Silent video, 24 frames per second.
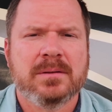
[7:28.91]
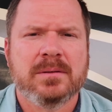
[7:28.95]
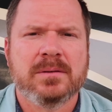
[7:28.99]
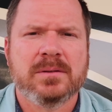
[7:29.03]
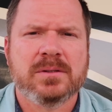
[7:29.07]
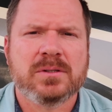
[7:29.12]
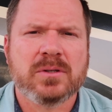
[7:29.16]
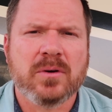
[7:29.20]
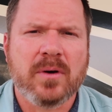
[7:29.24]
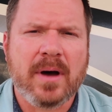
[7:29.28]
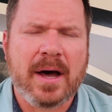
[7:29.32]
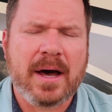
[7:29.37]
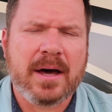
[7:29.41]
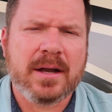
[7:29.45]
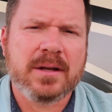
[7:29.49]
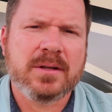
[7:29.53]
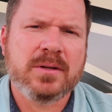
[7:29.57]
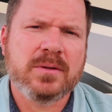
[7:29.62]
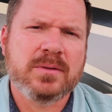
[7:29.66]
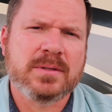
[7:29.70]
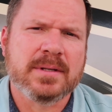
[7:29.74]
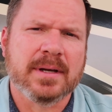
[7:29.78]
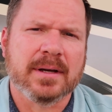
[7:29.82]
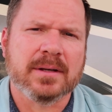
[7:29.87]
So how do
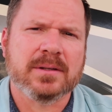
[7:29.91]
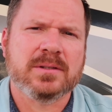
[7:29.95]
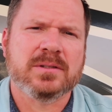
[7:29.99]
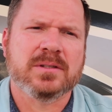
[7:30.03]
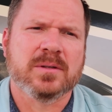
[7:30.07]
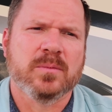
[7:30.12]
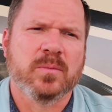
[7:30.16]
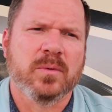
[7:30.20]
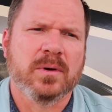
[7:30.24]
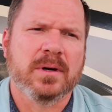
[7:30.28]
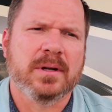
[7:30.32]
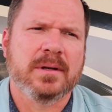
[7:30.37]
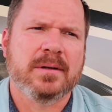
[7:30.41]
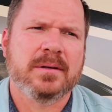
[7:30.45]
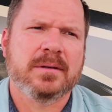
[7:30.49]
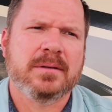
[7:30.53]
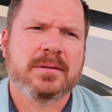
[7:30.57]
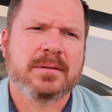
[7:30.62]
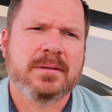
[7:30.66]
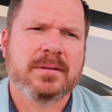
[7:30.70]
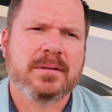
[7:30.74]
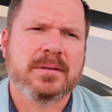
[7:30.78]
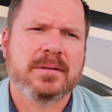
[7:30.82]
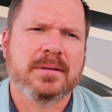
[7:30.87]
you tell someone
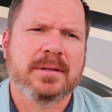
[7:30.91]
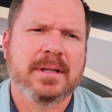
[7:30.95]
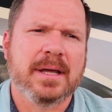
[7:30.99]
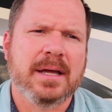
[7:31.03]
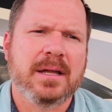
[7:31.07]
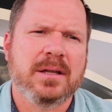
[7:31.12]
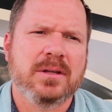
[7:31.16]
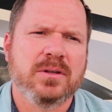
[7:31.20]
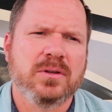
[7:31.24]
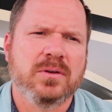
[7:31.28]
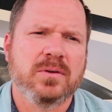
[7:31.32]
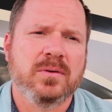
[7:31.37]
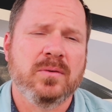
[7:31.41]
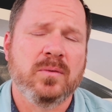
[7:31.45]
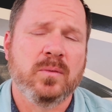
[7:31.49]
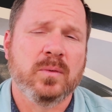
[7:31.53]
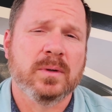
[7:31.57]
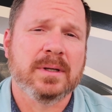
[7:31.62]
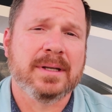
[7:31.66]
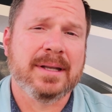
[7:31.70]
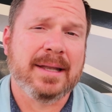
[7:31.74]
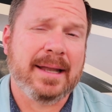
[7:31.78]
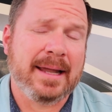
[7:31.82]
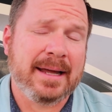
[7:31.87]
that you
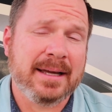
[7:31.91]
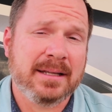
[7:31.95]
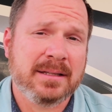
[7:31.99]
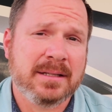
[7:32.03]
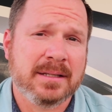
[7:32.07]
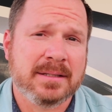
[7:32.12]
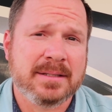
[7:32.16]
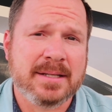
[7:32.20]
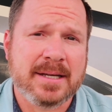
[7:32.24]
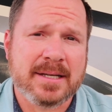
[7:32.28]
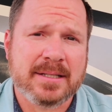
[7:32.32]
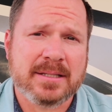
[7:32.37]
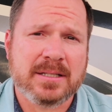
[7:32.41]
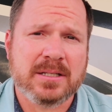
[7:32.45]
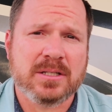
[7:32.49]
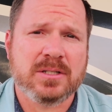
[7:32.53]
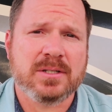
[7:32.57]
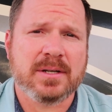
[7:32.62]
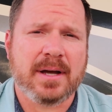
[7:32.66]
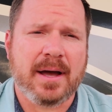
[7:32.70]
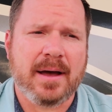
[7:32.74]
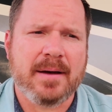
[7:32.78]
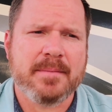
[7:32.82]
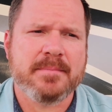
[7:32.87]
would like to take the
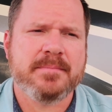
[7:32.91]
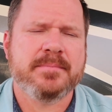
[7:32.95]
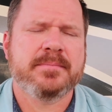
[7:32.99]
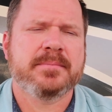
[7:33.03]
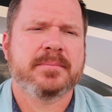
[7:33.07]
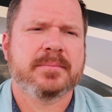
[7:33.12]
job